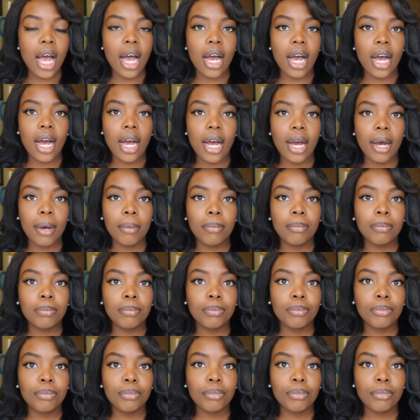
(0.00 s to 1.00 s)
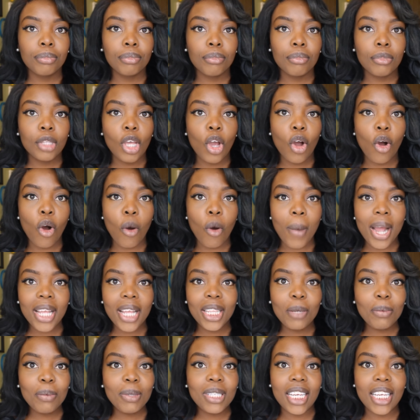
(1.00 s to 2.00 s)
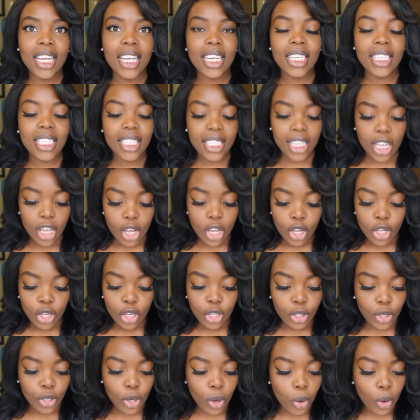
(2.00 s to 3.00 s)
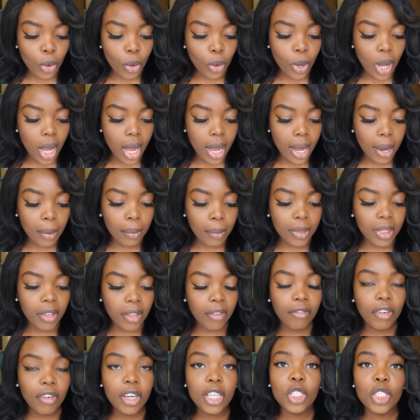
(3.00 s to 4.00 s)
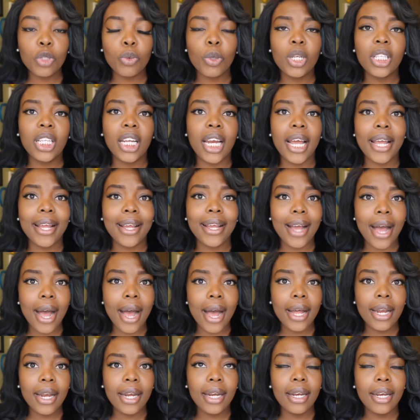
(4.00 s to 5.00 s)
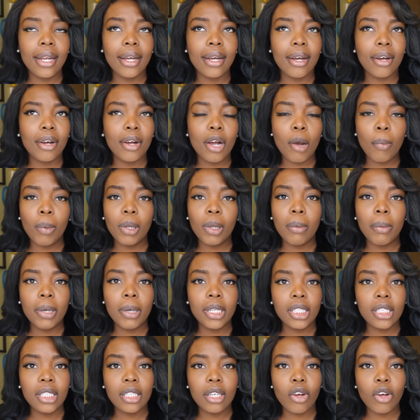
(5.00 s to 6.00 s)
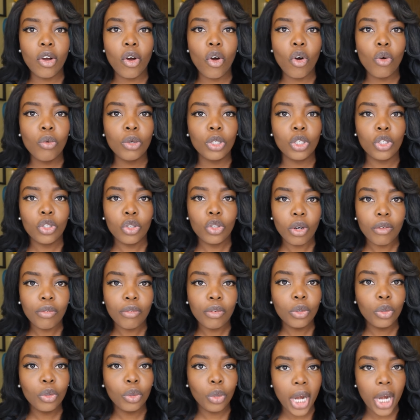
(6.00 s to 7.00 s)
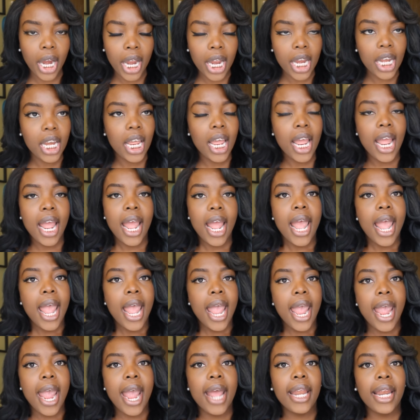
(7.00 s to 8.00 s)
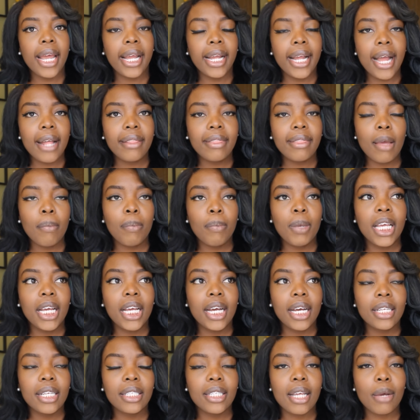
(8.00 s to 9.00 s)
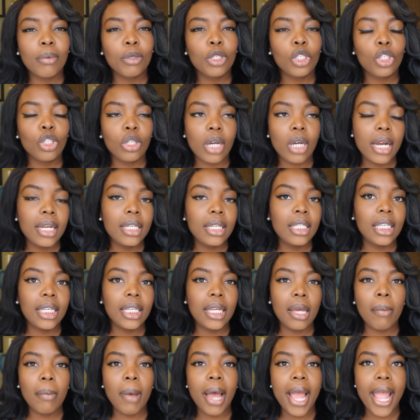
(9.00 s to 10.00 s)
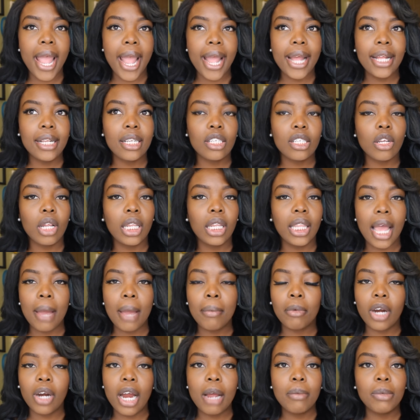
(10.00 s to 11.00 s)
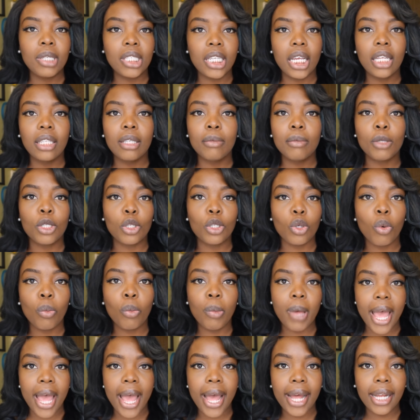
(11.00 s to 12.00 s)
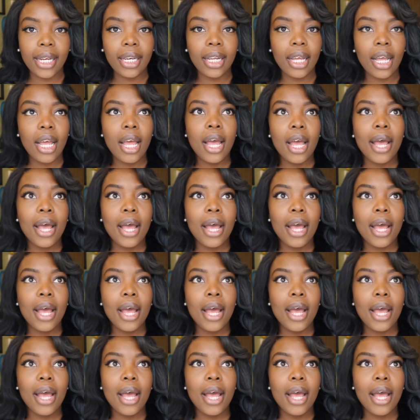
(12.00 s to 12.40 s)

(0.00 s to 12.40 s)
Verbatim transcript: um, all my lip stains so um, the first one that I got a couple of months ago was Truffle Raine and I got that because I was trying to get my hands on Lime Crime Salem so bad